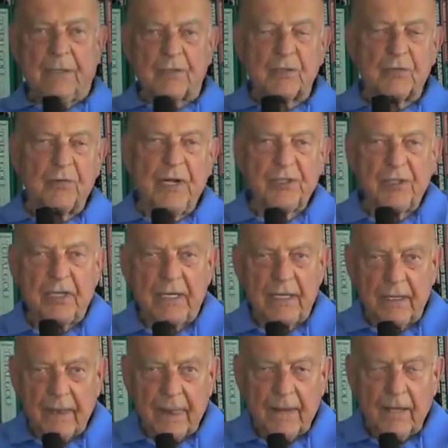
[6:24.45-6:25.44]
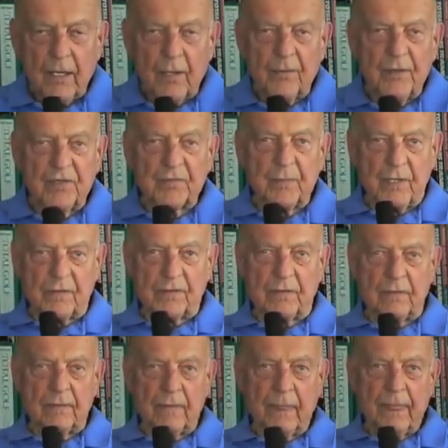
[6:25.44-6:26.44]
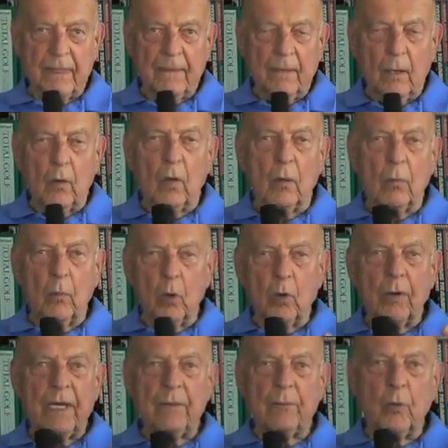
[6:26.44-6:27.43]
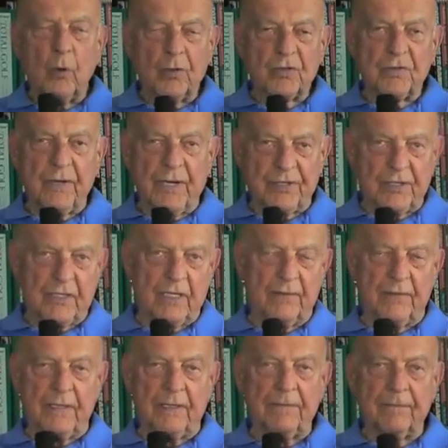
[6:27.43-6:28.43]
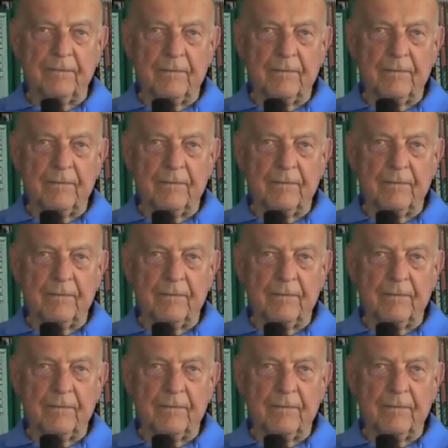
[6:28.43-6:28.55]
stretching of this muscle, or more and more stretching of it,